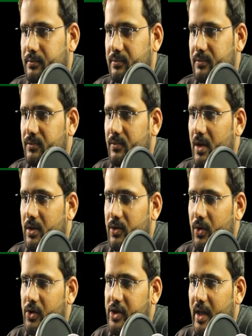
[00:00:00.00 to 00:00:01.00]
So
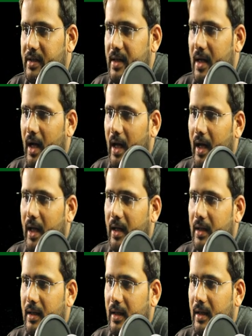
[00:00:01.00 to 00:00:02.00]
Shanghai
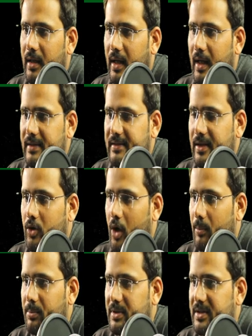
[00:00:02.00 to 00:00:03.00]
SE
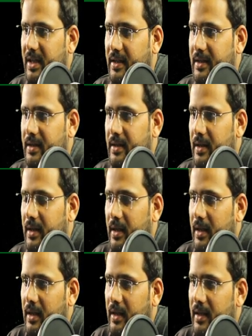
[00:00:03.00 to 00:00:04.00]
Composite is
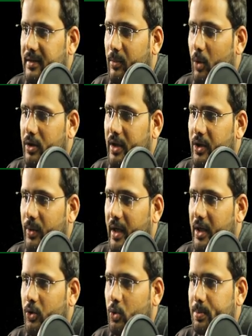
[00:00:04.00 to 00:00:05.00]
more than
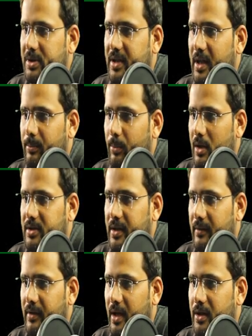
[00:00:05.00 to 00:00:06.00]
22% positive
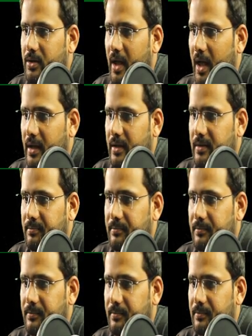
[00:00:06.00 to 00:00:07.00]
year-to-date.
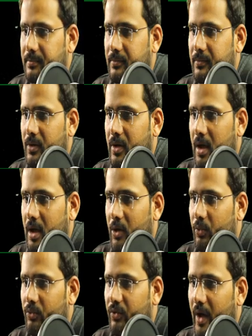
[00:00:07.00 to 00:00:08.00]
Very
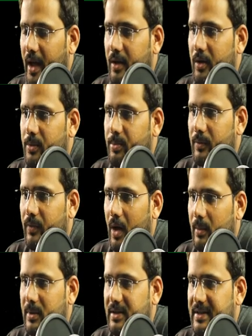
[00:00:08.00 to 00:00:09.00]
good performance in
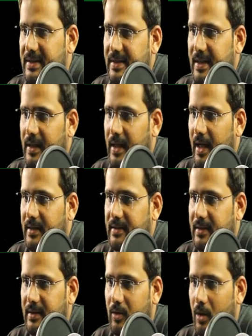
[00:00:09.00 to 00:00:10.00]
Shanghai SE
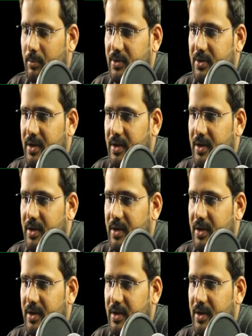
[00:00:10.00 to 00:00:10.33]
Composite.